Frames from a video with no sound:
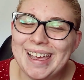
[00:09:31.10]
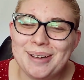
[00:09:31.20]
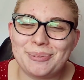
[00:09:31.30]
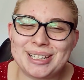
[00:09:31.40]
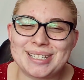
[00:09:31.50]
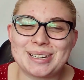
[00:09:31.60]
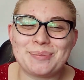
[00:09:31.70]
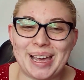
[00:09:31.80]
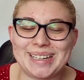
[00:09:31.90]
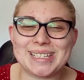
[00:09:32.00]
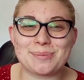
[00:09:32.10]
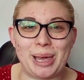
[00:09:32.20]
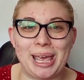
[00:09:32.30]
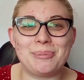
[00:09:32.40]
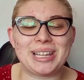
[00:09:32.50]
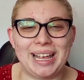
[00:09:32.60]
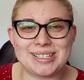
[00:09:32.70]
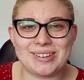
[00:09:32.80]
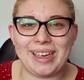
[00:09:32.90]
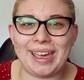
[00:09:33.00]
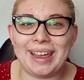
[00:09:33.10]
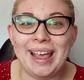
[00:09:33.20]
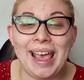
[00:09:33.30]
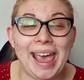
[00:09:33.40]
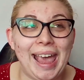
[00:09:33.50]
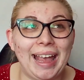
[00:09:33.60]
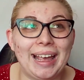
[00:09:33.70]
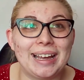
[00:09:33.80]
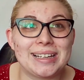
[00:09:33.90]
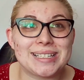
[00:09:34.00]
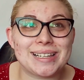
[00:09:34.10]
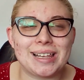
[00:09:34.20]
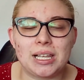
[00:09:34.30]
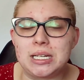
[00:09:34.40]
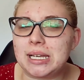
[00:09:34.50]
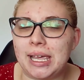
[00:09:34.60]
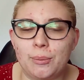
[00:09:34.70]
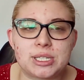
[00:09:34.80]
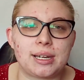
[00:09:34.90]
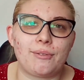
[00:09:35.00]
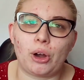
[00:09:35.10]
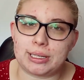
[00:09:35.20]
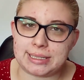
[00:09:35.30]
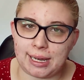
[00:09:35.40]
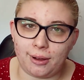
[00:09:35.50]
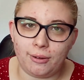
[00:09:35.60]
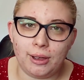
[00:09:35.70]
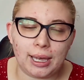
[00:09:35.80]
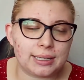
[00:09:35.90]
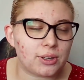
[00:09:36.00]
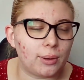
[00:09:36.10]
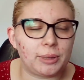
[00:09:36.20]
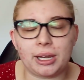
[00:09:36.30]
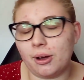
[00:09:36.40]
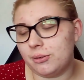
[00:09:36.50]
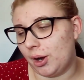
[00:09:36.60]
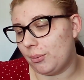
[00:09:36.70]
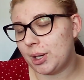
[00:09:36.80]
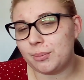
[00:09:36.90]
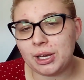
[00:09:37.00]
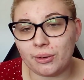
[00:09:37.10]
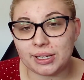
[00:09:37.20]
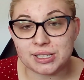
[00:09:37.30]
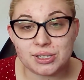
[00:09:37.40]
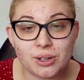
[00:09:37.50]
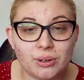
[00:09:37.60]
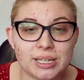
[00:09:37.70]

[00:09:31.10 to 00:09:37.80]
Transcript: Much to my dismay, but that's okay. And it was never on sale. And so I'm like, oh no, what are we going to do?